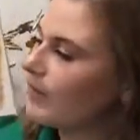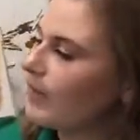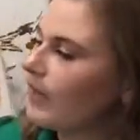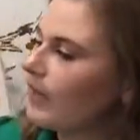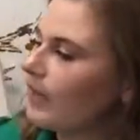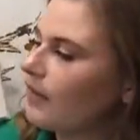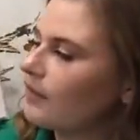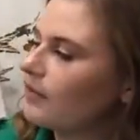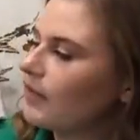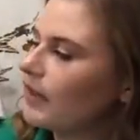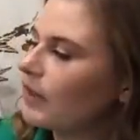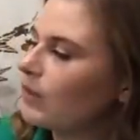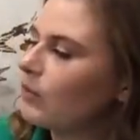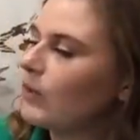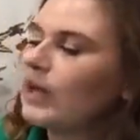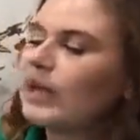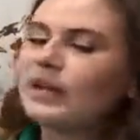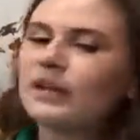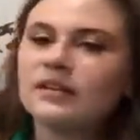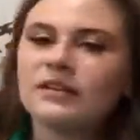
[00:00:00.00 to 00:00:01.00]
and they
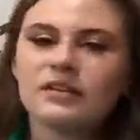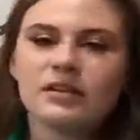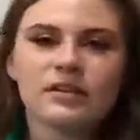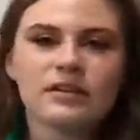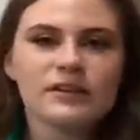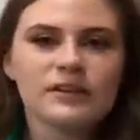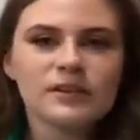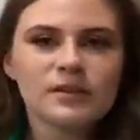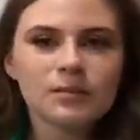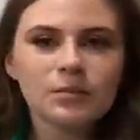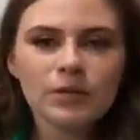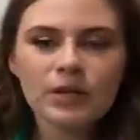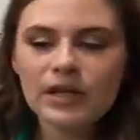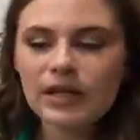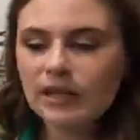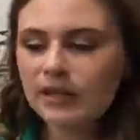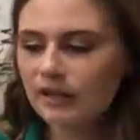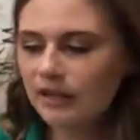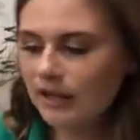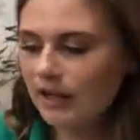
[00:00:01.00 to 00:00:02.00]
wait until it's
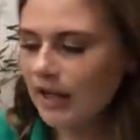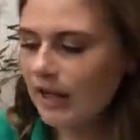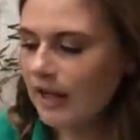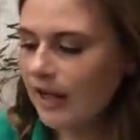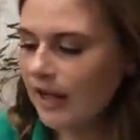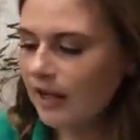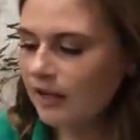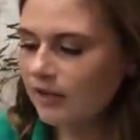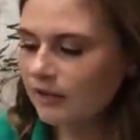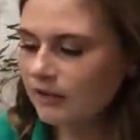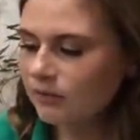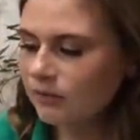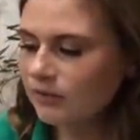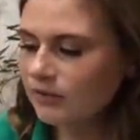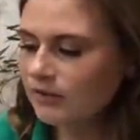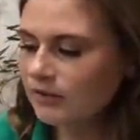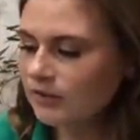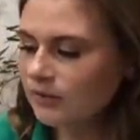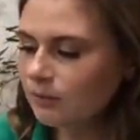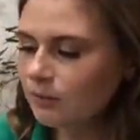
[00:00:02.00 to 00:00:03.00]
spring and
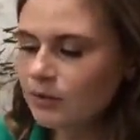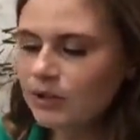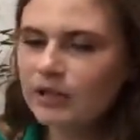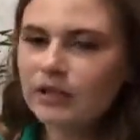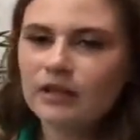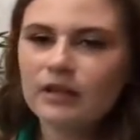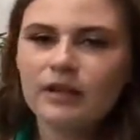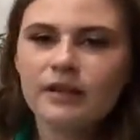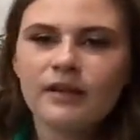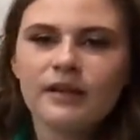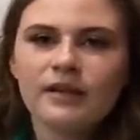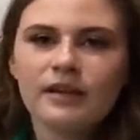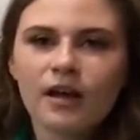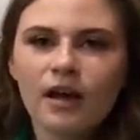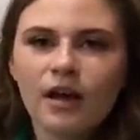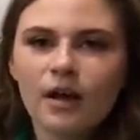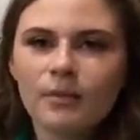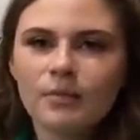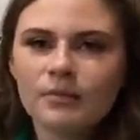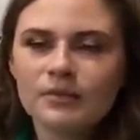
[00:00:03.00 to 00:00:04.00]
when spring
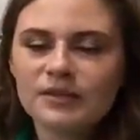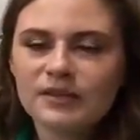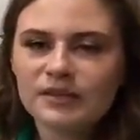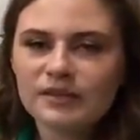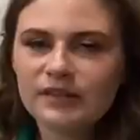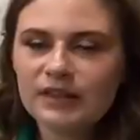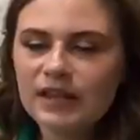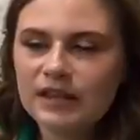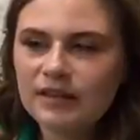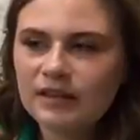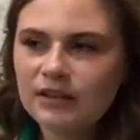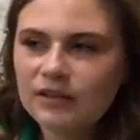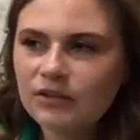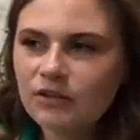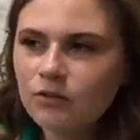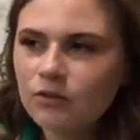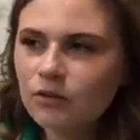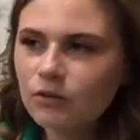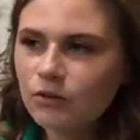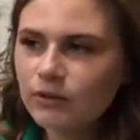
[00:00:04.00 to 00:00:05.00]
comes then the
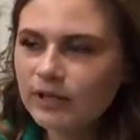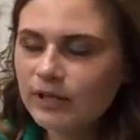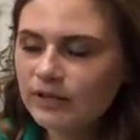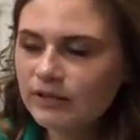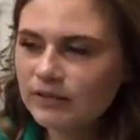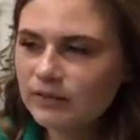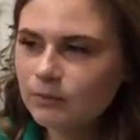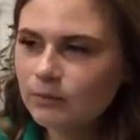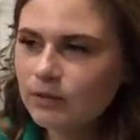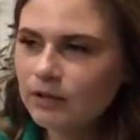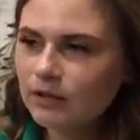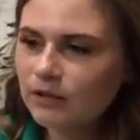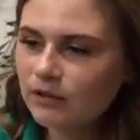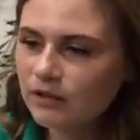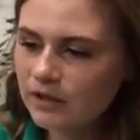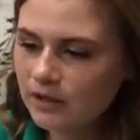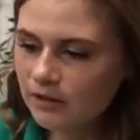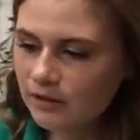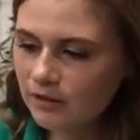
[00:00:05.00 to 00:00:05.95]
new queens will